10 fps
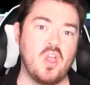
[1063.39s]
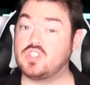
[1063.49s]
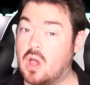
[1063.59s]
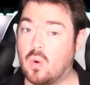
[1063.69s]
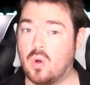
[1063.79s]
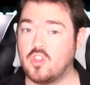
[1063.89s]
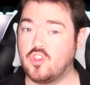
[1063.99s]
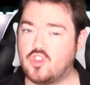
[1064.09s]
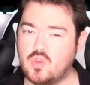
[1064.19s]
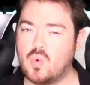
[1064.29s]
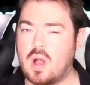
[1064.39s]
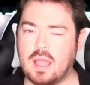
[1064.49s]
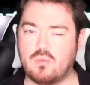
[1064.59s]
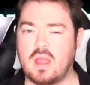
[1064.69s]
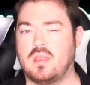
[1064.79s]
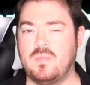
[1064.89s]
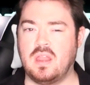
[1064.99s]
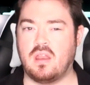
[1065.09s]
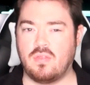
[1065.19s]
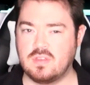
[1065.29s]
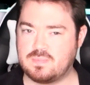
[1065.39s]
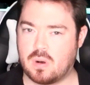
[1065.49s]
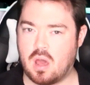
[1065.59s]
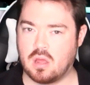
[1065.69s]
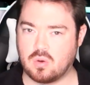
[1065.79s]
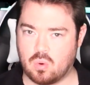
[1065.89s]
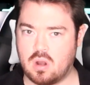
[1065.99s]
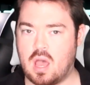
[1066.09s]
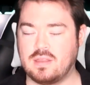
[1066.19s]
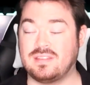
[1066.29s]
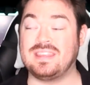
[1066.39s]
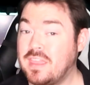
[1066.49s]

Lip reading: So, do I recommend this product or not?